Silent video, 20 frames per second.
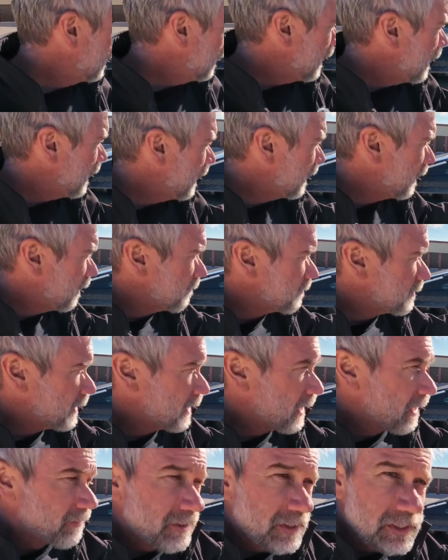and I've
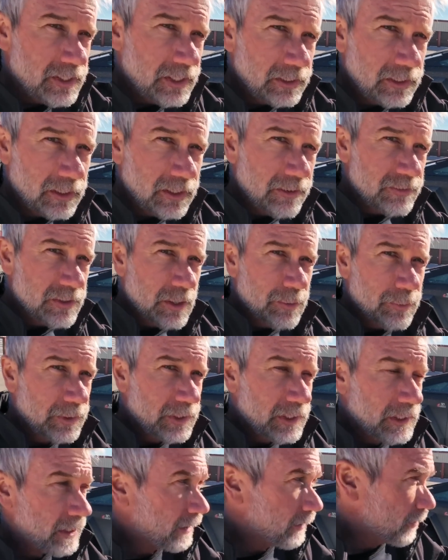done everything that I've done
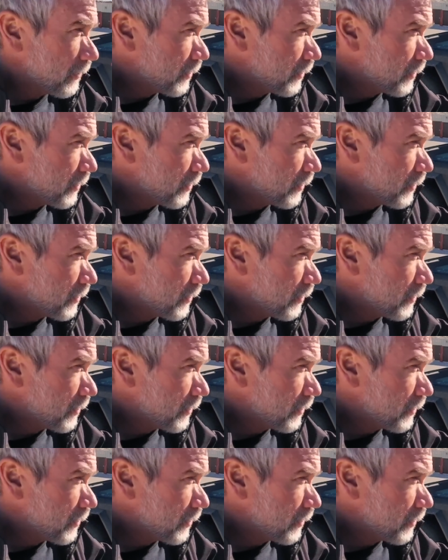with the other